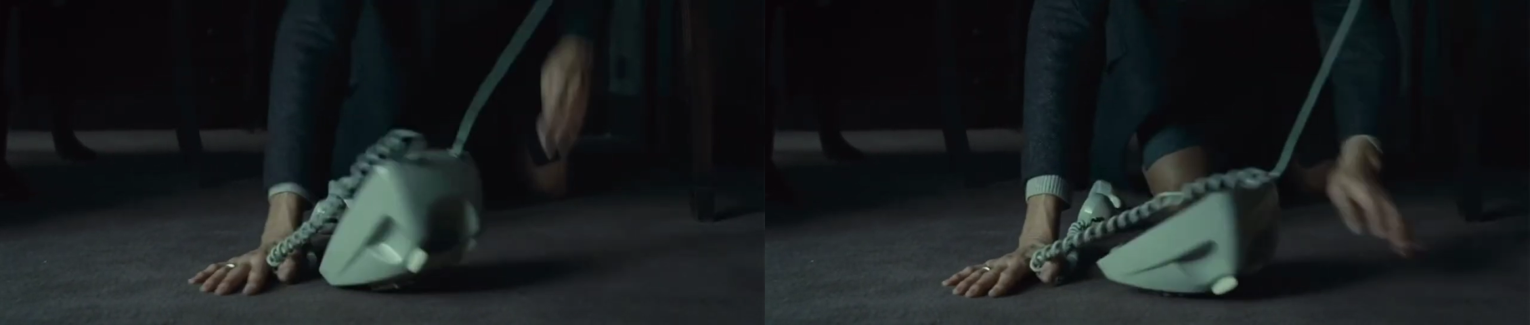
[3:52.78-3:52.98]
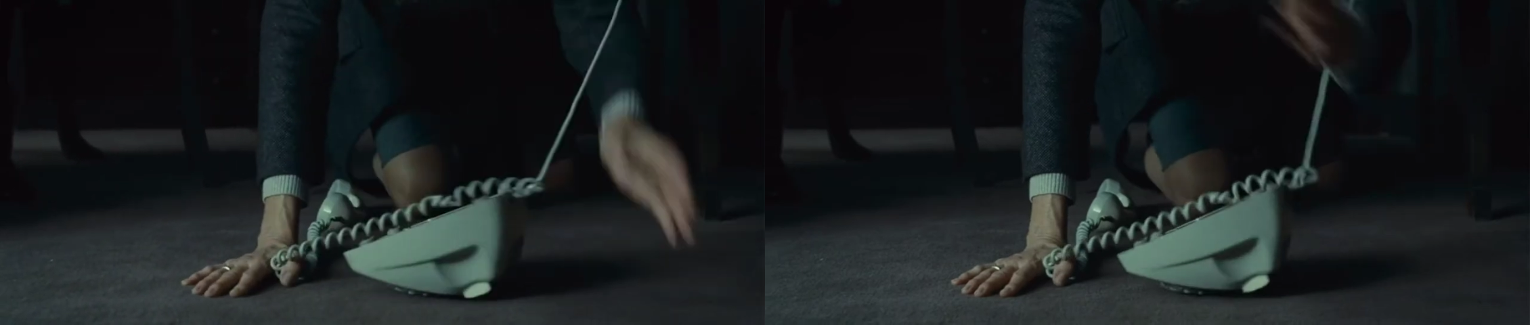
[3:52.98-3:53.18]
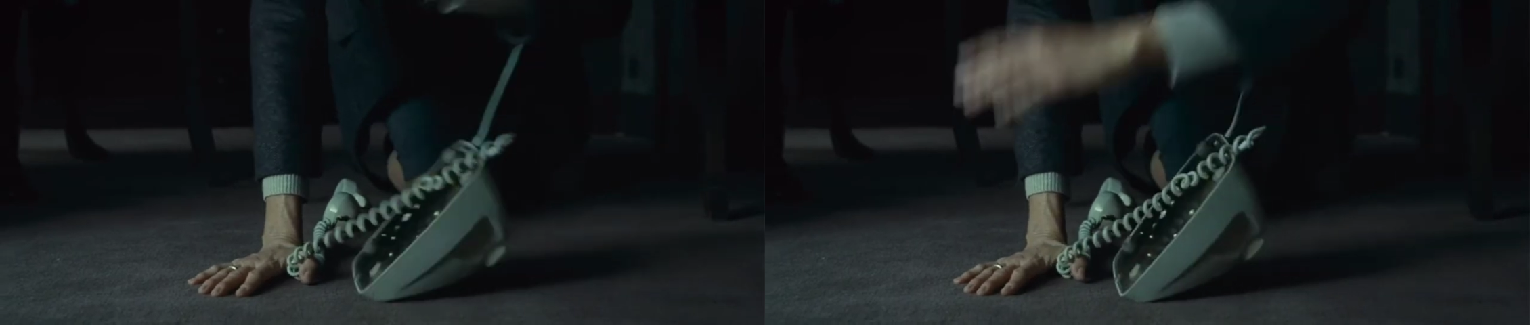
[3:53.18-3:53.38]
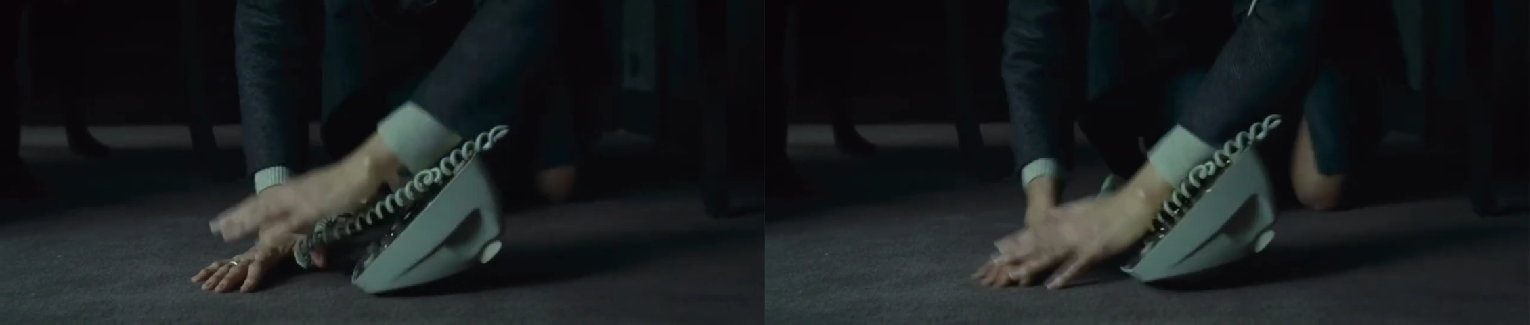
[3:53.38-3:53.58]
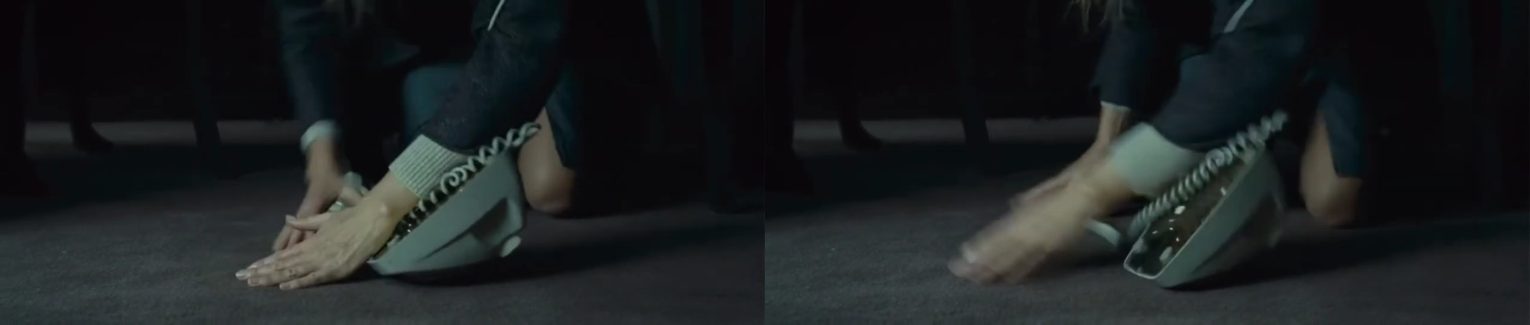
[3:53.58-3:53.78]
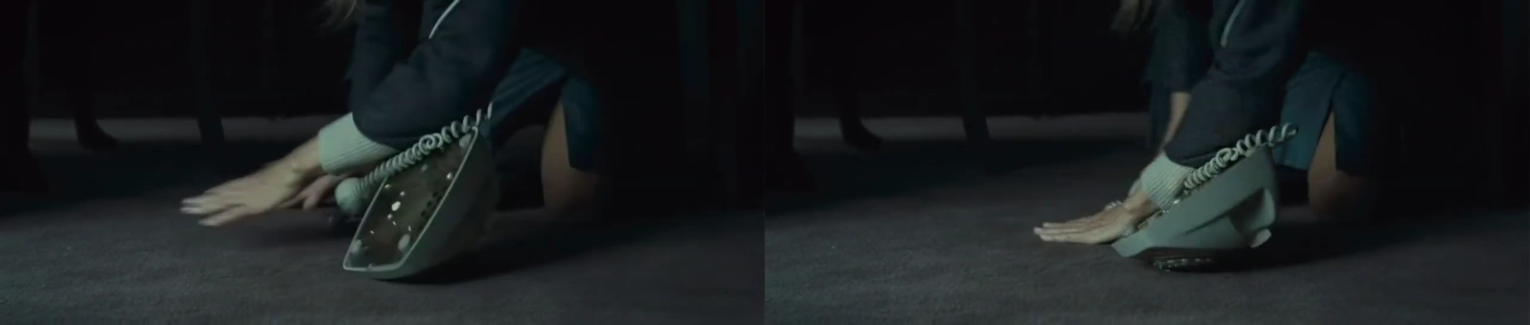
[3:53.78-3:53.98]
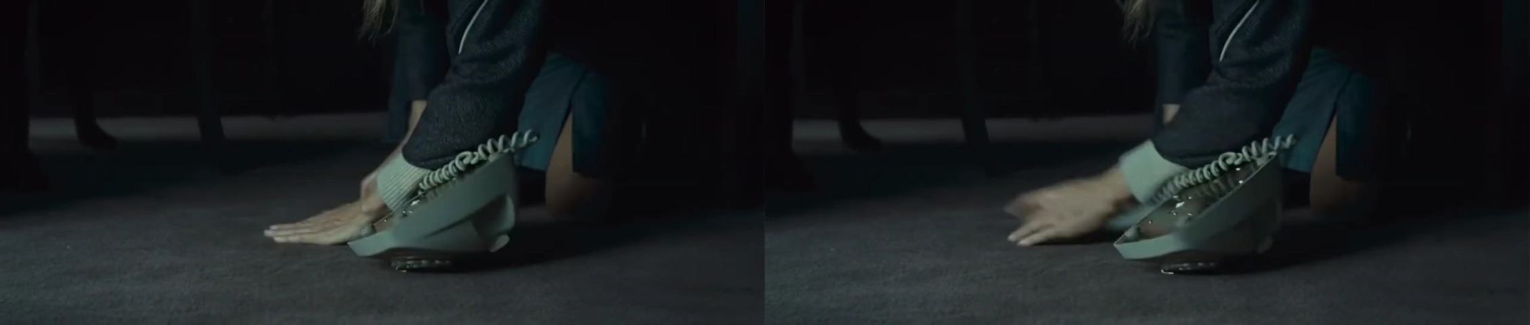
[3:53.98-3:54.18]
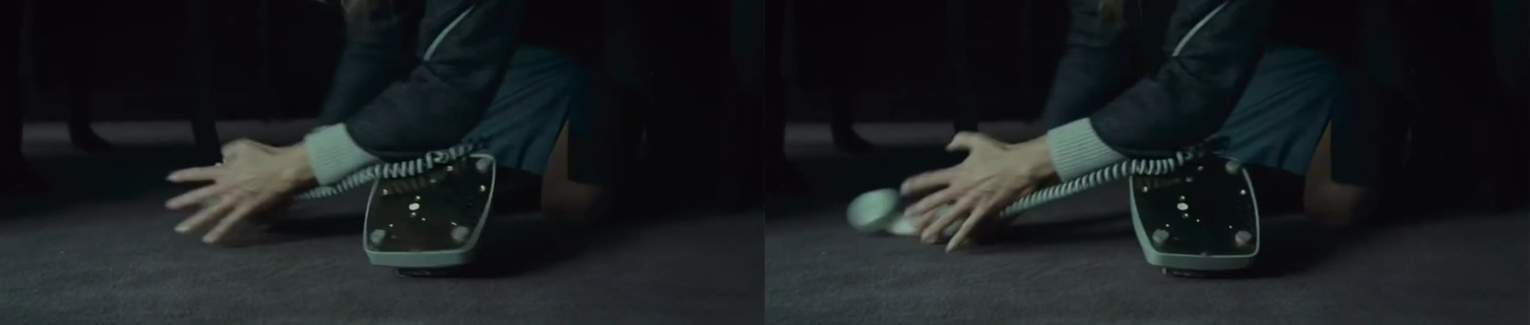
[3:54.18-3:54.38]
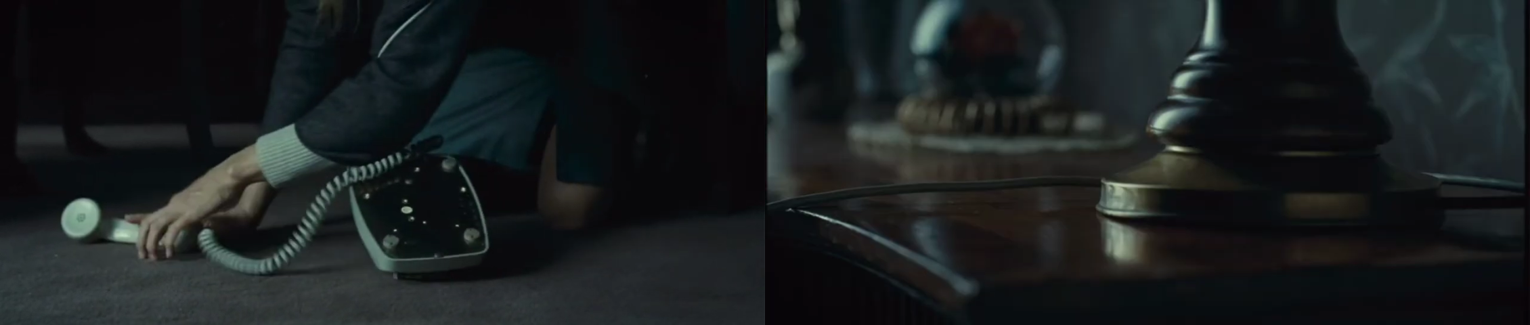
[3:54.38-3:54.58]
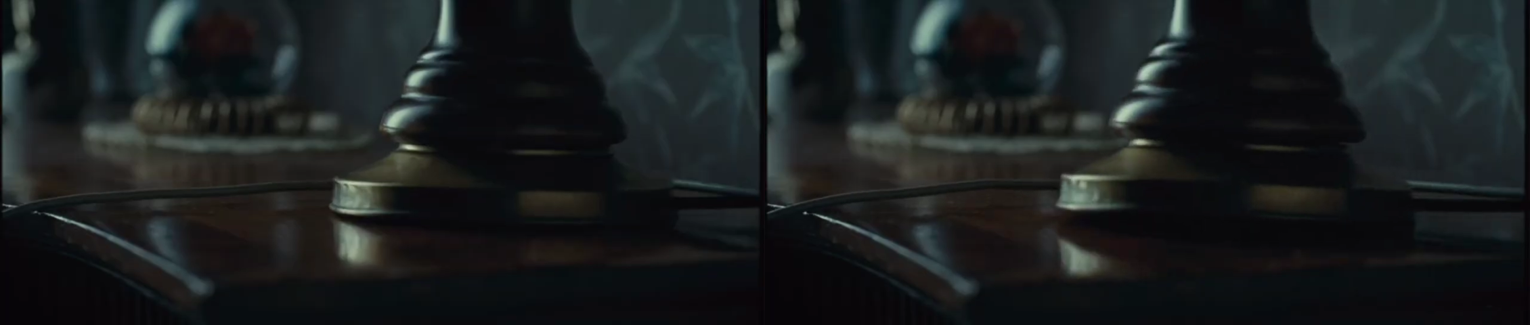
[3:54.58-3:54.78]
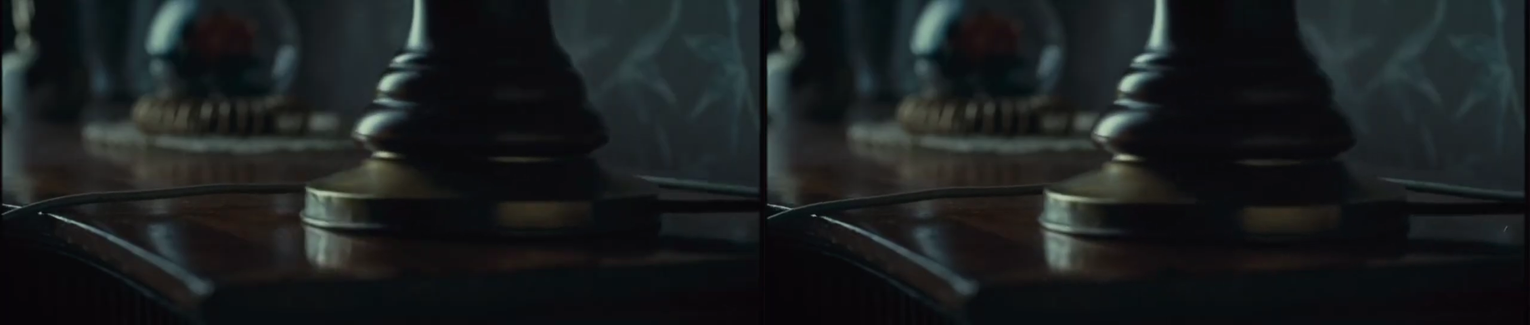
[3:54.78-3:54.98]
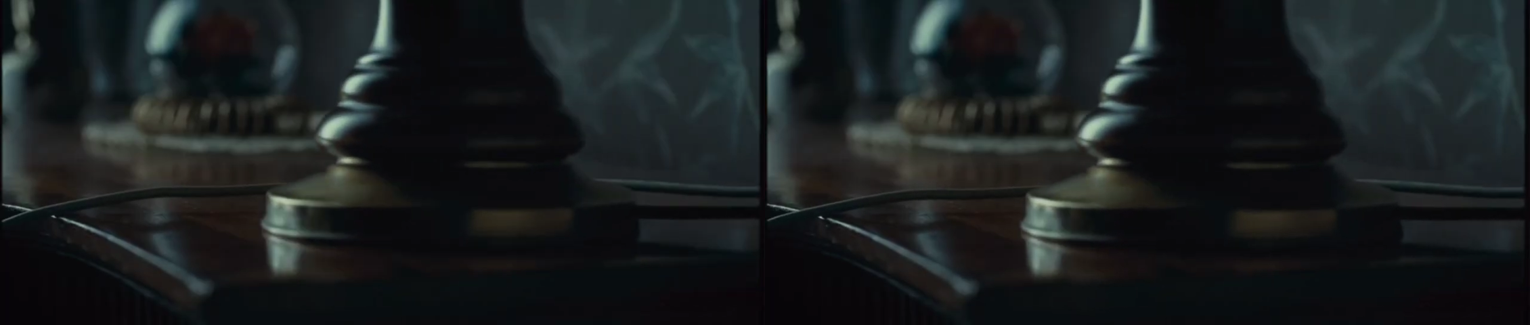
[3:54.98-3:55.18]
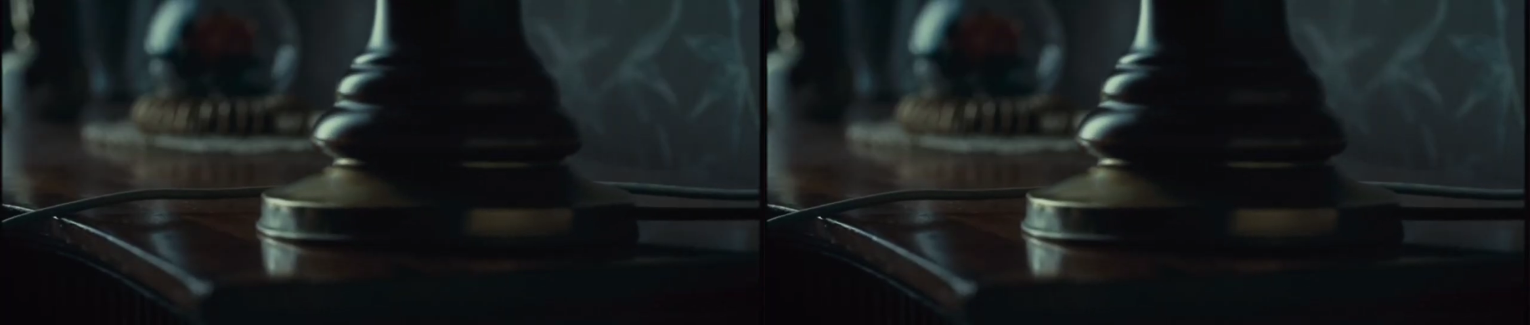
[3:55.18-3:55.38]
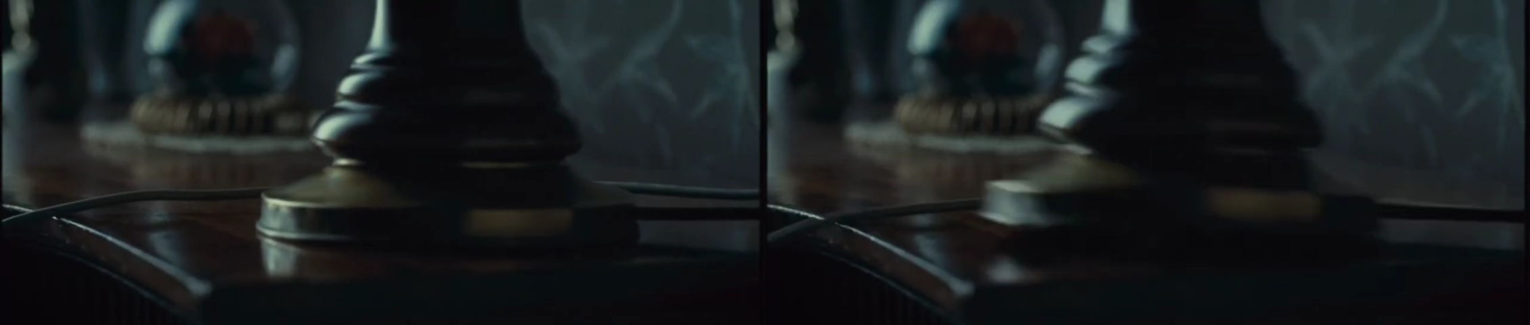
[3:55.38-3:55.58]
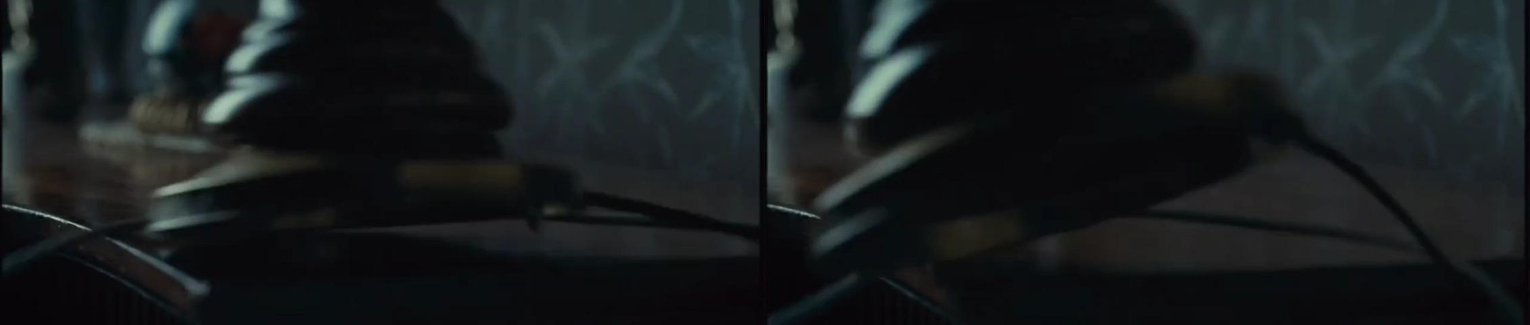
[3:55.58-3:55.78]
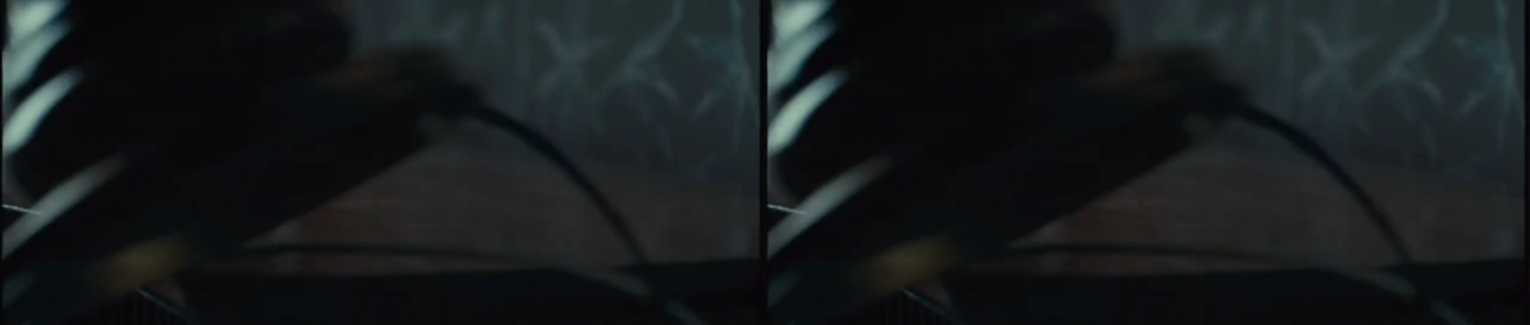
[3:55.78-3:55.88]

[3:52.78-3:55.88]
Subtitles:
Nobody's mouth can be seen.